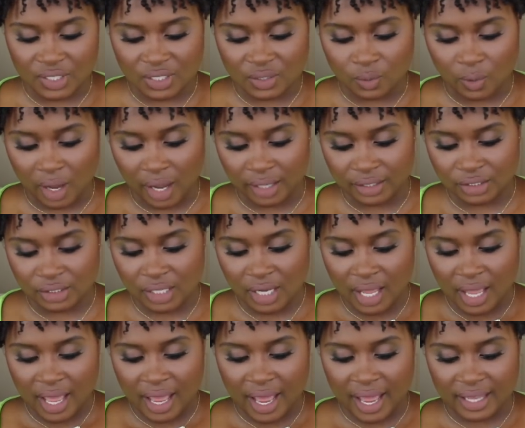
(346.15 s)
swatch,
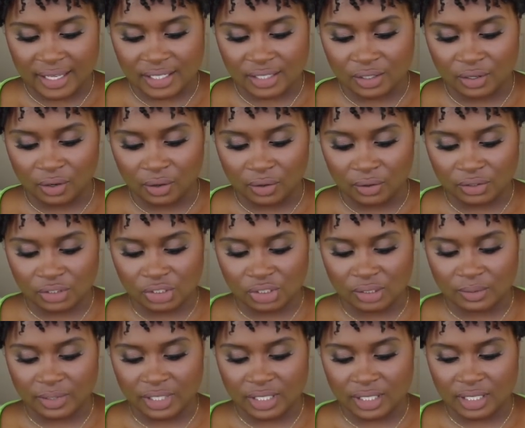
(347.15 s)
has gold
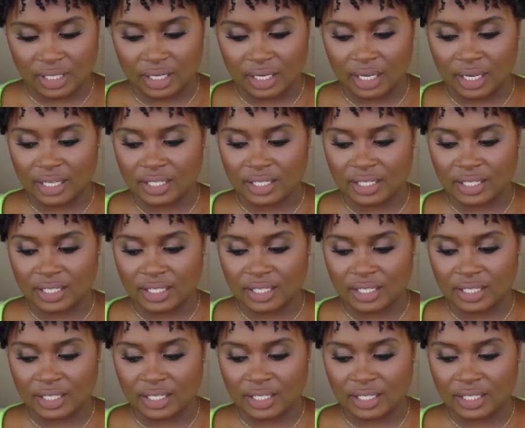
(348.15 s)
shimmers in it.